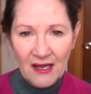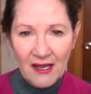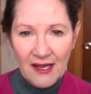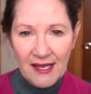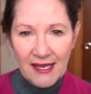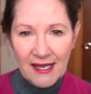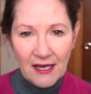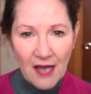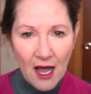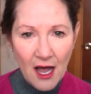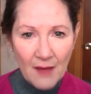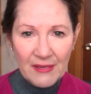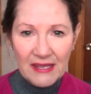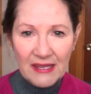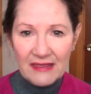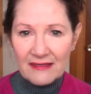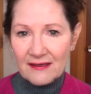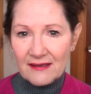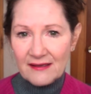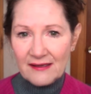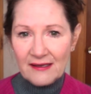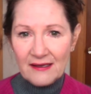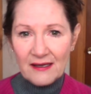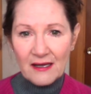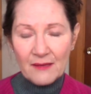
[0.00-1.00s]
it got me
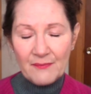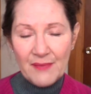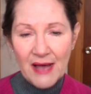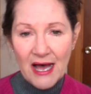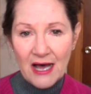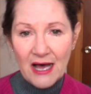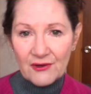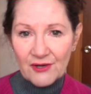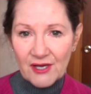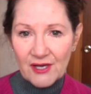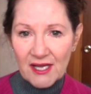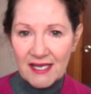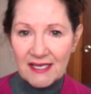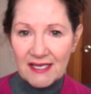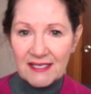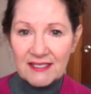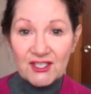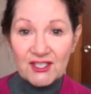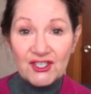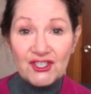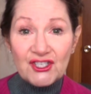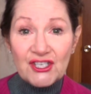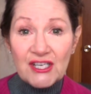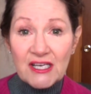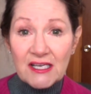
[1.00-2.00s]
thinking about his
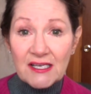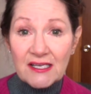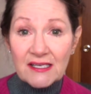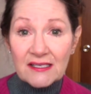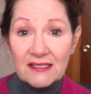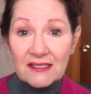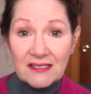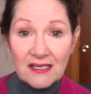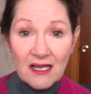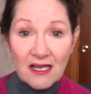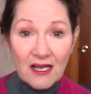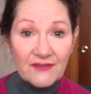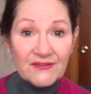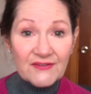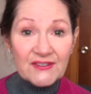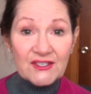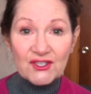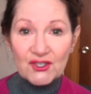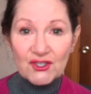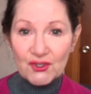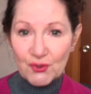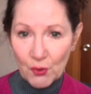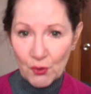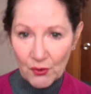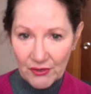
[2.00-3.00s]
genius of
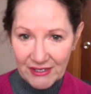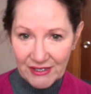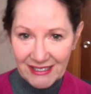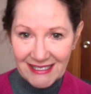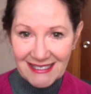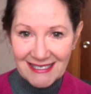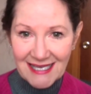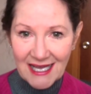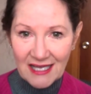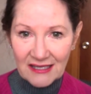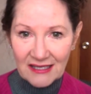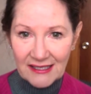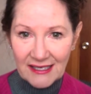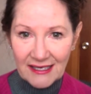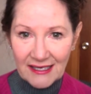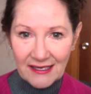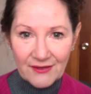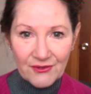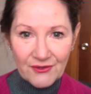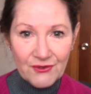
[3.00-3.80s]
storytelling.